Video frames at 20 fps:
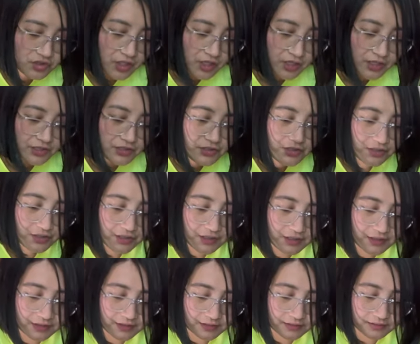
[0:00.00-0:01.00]

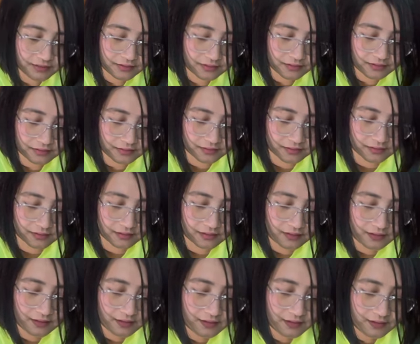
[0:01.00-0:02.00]
Charger.
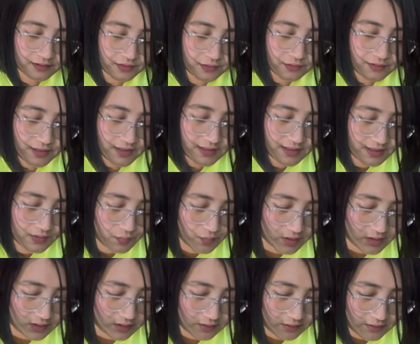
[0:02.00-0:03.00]
So this is
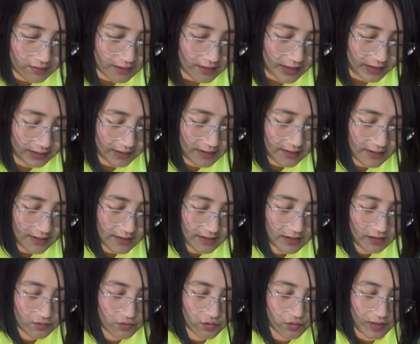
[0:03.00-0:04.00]
what it looks like. This is
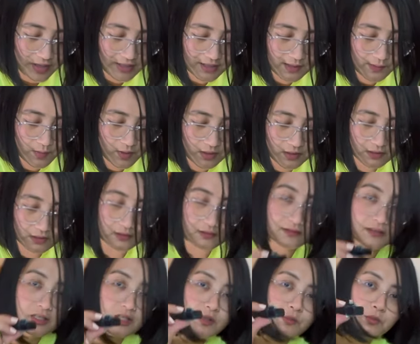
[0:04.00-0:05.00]
the transmitter
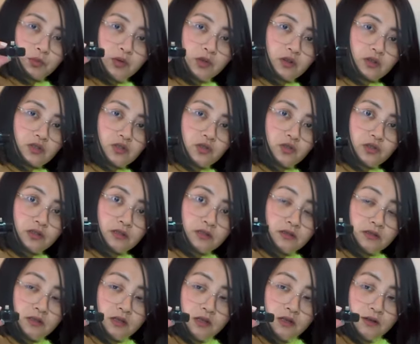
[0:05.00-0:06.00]
that you put on your
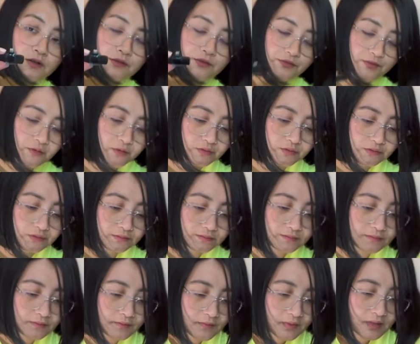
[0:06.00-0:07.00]
phone.
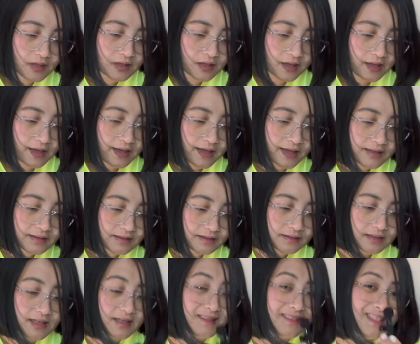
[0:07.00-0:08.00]
And
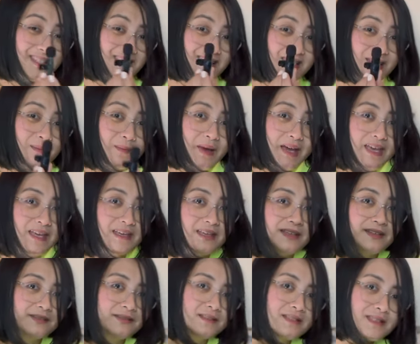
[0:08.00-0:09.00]
then this is the mic,
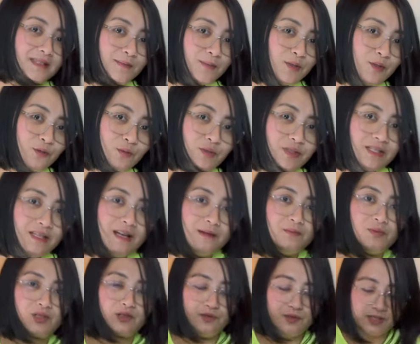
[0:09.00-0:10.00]
the similar one that
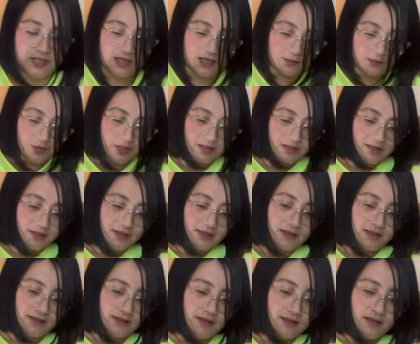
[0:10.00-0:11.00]
I'm using, but
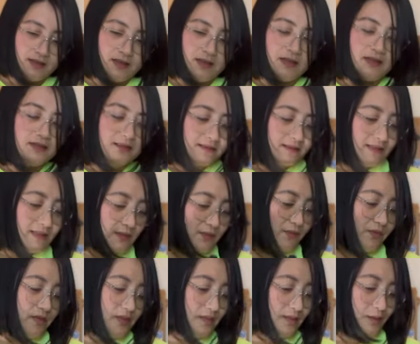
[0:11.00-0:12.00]
this
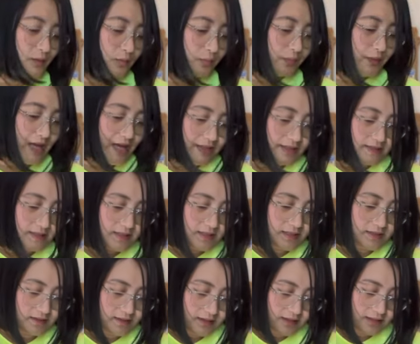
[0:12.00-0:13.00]
feels so
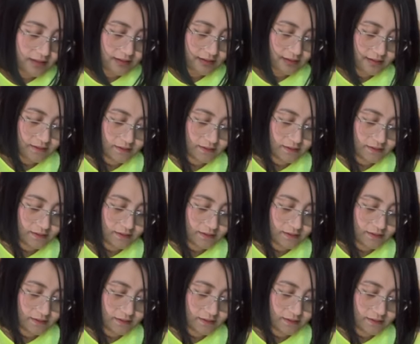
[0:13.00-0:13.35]
plasticky and light.